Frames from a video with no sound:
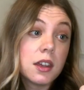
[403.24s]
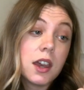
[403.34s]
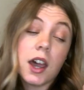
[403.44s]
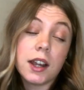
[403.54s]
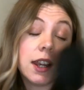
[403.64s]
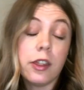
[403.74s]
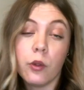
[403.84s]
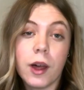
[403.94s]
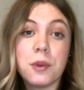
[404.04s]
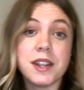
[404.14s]
I clearly thought
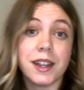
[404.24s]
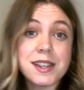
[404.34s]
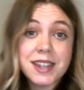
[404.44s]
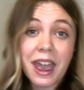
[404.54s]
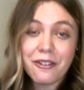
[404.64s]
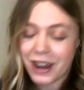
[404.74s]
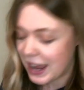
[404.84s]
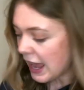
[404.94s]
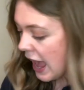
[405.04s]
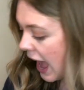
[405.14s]
that was
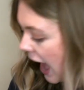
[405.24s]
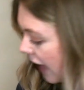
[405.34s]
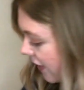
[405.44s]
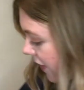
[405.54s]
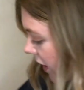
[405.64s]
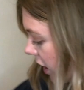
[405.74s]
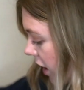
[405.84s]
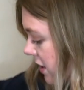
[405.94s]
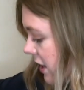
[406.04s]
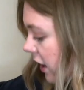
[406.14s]
necessary. And then the
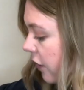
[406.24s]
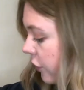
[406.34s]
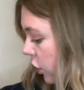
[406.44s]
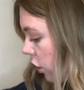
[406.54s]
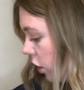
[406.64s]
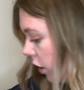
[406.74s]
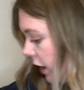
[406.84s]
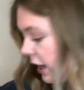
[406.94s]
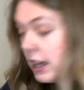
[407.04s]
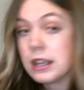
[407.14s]
last thing I've
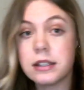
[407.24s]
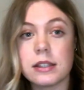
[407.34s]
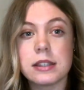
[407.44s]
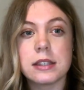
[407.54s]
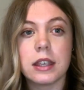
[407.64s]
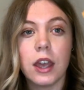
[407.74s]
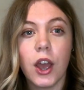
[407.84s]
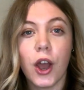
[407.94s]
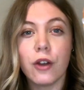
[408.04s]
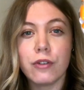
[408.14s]
got
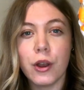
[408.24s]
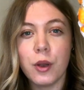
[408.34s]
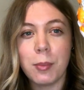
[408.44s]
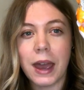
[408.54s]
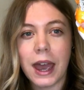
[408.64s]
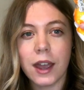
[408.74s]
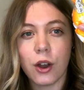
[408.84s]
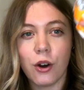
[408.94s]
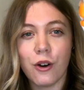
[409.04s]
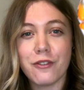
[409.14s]
is a Rogue pack
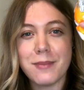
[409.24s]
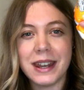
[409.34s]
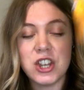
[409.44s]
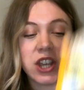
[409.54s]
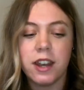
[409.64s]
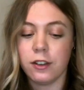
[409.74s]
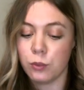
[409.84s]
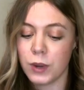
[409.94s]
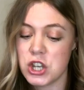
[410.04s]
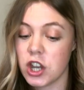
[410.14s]
of mini cheddars,
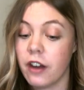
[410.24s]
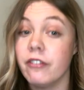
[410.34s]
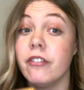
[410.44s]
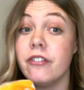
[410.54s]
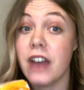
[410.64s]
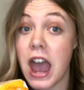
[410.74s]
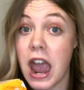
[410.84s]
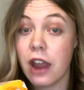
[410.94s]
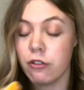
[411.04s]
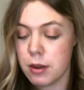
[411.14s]
which are
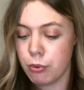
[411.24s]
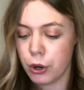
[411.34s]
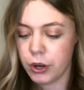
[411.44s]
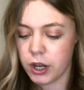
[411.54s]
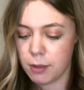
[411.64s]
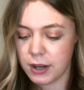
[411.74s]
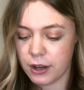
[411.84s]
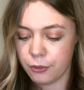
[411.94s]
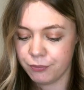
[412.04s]
very broken up now.